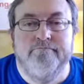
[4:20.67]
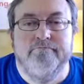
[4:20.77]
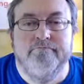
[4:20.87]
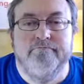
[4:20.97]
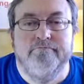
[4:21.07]

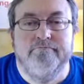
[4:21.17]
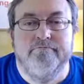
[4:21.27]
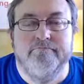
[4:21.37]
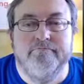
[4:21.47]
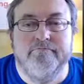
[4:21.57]

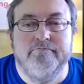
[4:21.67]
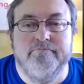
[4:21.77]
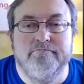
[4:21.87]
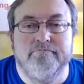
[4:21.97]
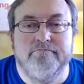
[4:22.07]

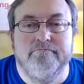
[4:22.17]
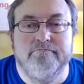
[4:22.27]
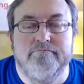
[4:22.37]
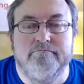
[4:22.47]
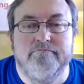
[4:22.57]

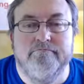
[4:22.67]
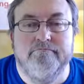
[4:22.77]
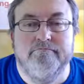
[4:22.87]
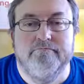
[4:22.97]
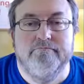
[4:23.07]

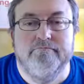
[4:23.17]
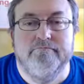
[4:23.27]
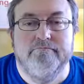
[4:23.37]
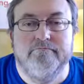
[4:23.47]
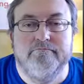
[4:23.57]

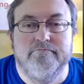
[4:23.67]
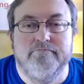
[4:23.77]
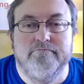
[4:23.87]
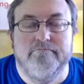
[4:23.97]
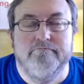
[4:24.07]

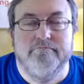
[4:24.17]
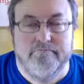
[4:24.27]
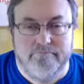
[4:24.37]
No words are spoken by the person on screen.